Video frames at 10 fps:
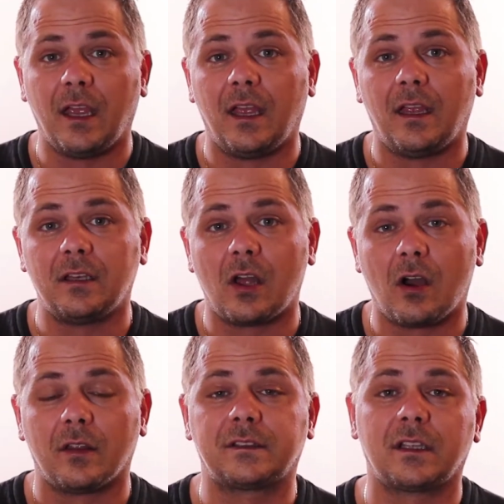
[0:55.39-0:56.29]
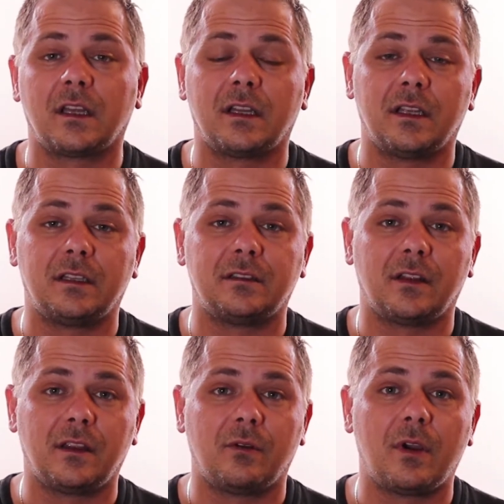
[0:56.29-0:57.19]
and all of a
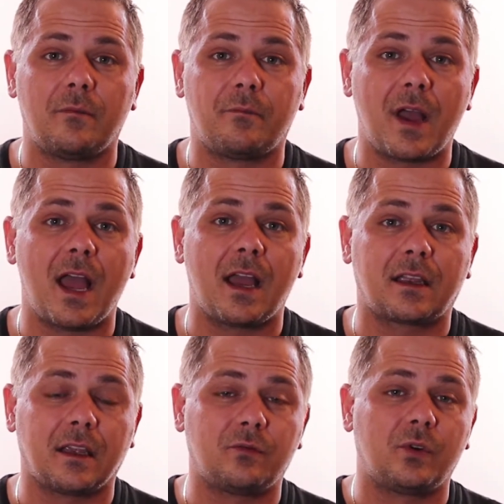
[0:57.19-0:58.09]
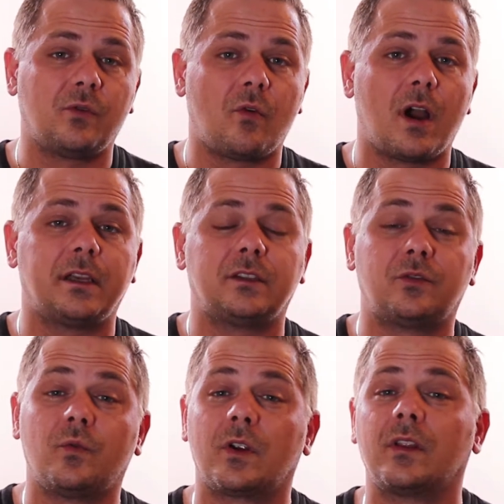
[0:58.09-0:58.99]
sudden they went back and rewinded
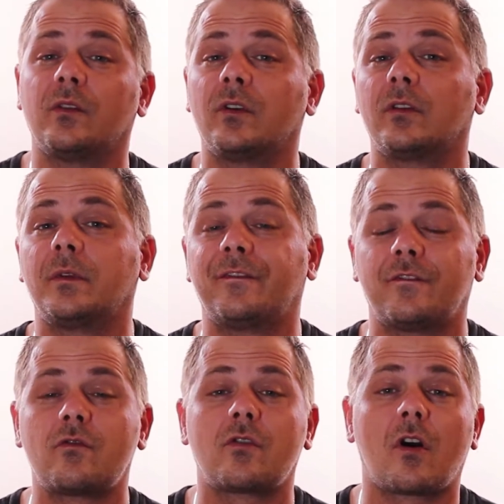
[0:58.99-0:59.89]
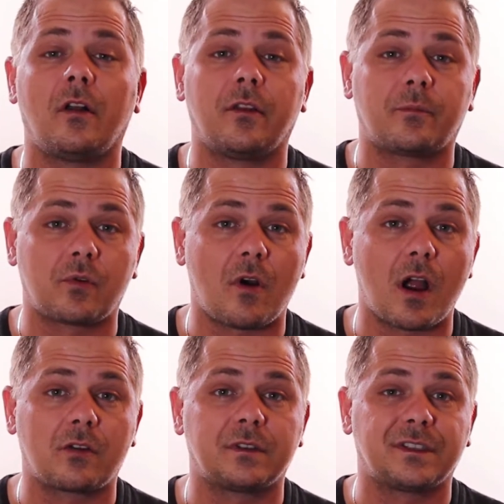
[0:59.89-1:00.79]
to where they were before all the
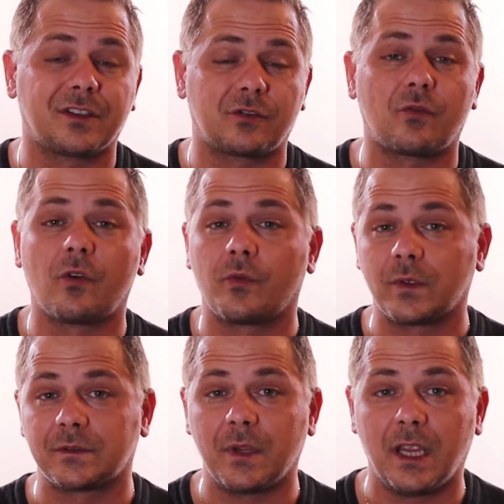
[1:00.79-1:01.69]
progress and the growth was